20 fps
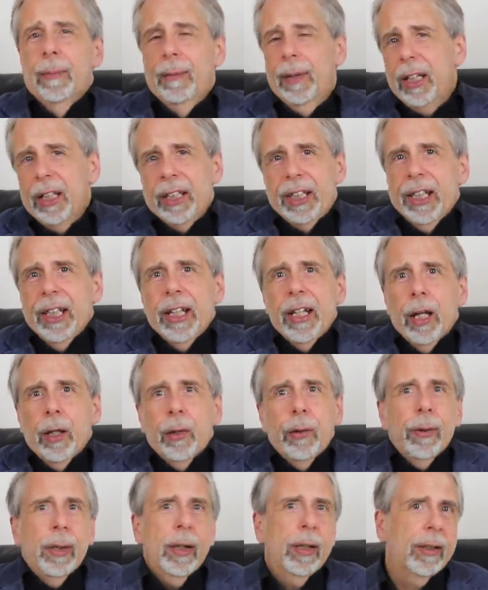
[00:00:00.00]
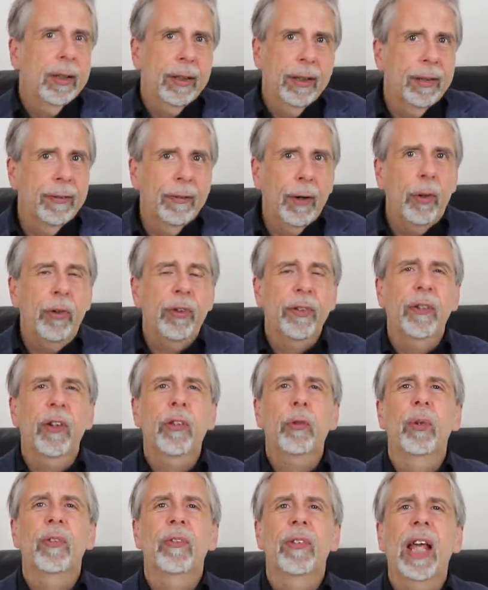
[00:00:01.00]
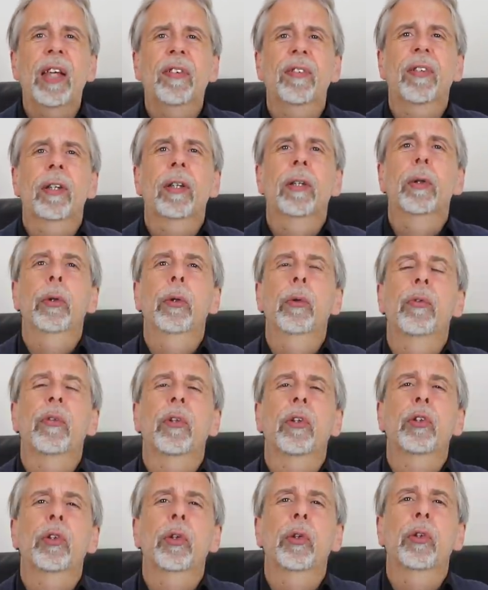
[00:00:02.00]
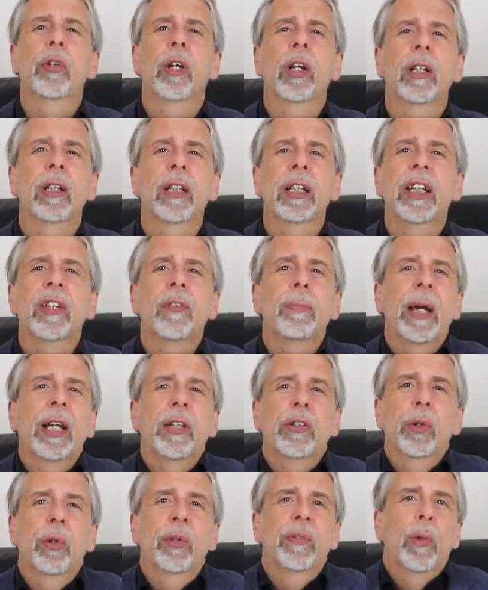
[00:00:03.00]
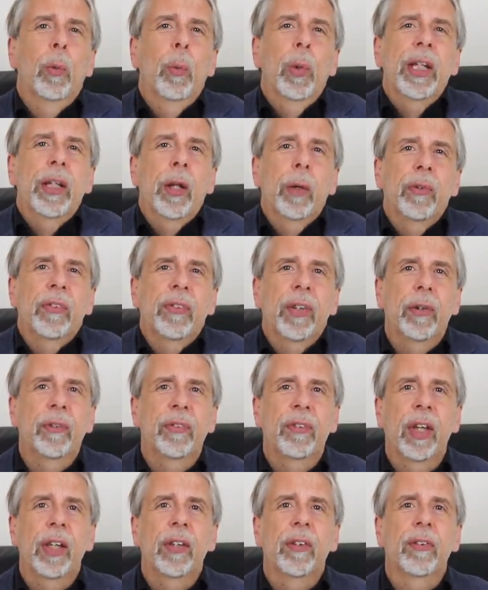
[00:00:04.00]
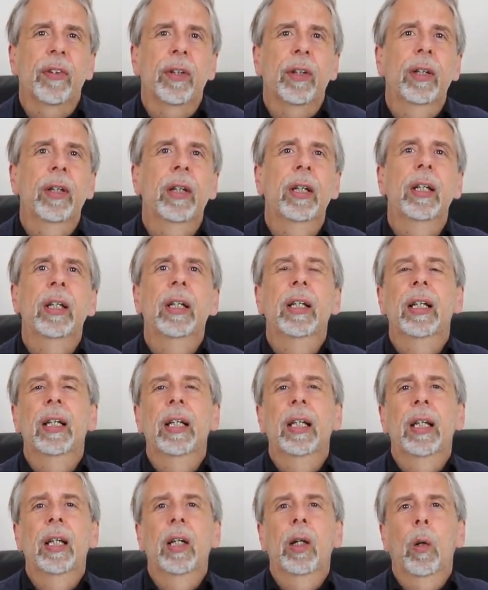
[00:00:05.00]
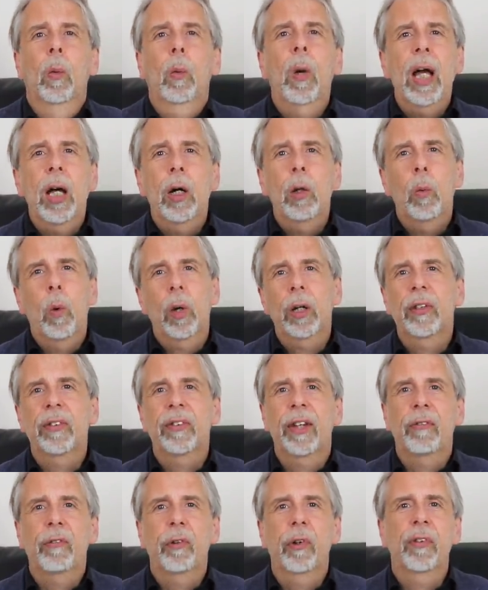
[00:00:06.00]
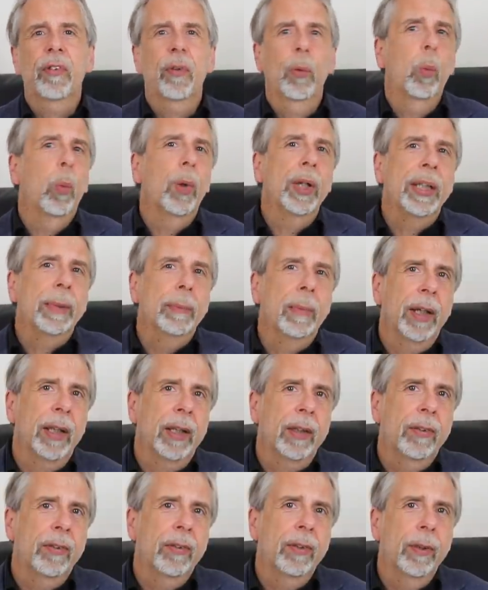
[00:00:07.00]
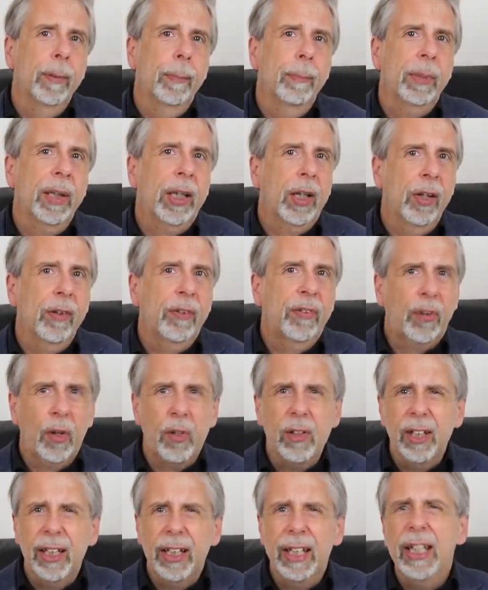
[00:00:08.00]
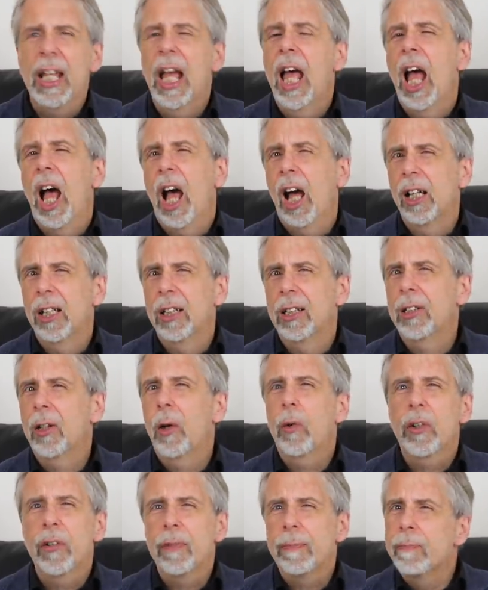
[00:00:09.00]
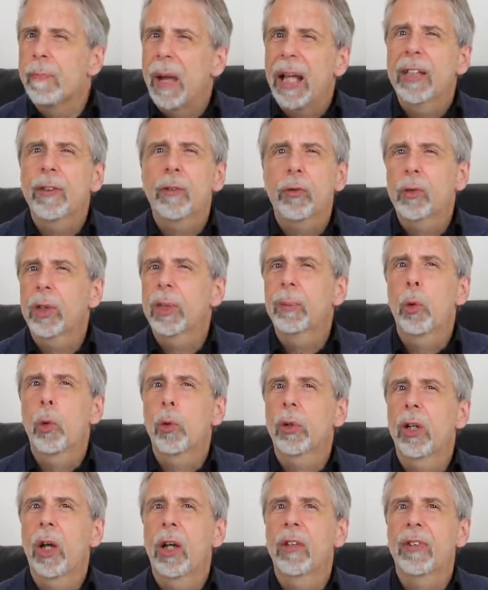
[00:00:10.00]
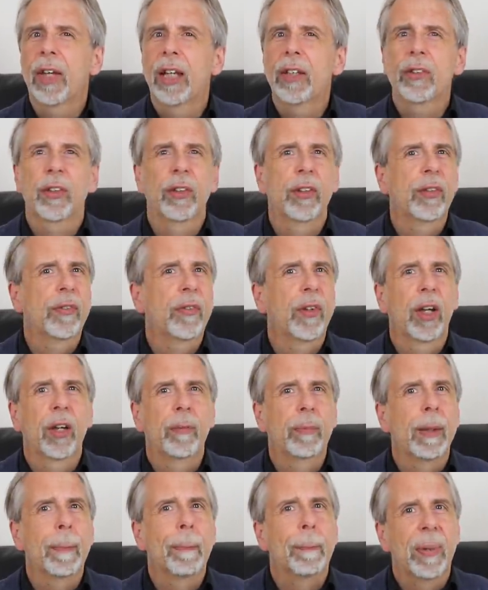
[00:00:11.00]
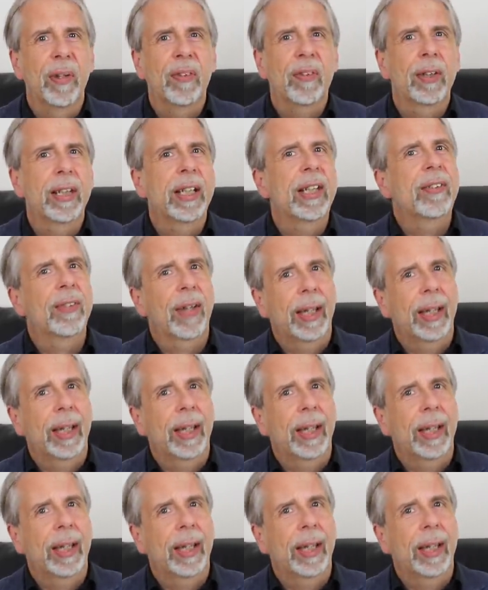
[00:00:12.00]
But you know, those of us with less to lose should at least make sure that we don't self censor. Well, what a difference a week makes. Because suddenly, a lot of mainstream organisations that have been busily